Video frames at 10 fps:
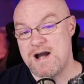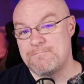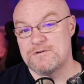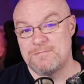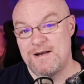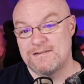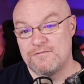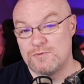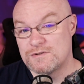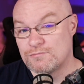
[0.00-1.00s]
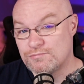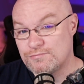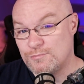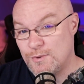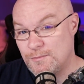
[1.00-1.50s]
my perspective, what's
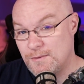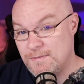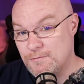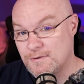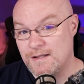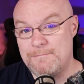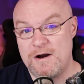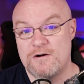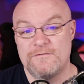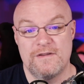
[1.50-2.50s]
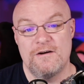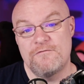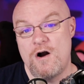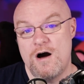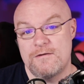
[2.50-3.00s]
what would be really powerful there
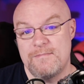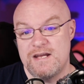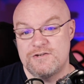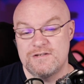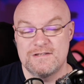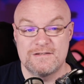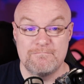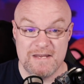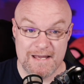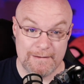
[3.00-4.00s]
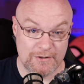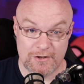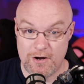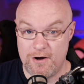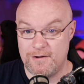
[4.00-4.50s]
for automation is being able
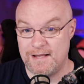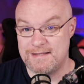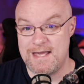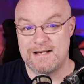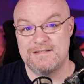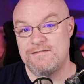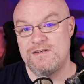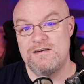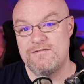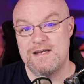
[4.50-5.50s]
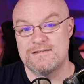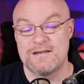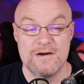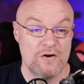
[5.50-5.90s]
to call like the activity events